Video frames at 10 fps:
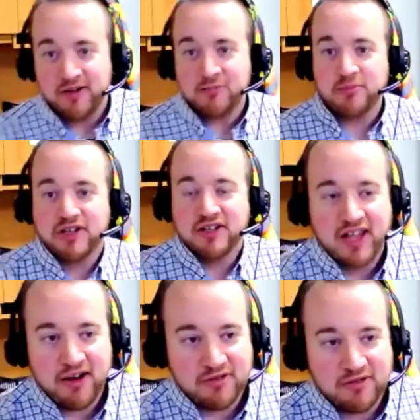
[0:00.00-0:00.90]
But
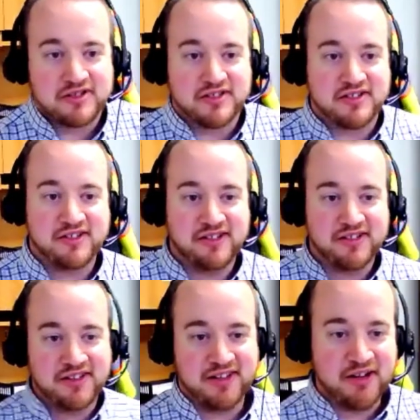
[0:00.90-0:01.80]
that was
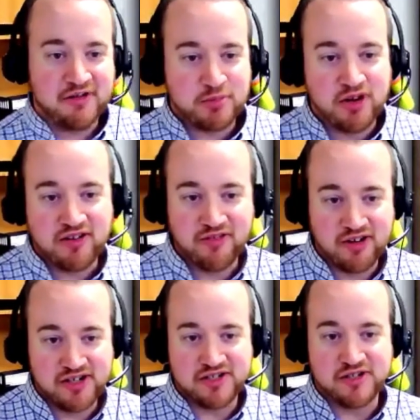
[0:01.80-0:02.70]
part of our
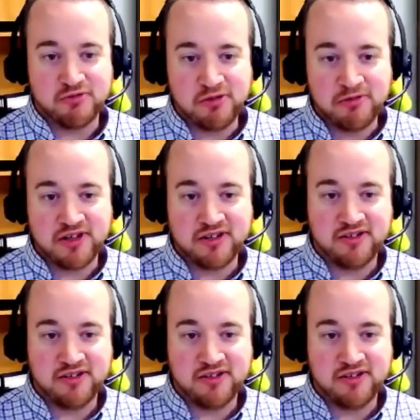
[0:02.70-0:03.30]
issue. We went,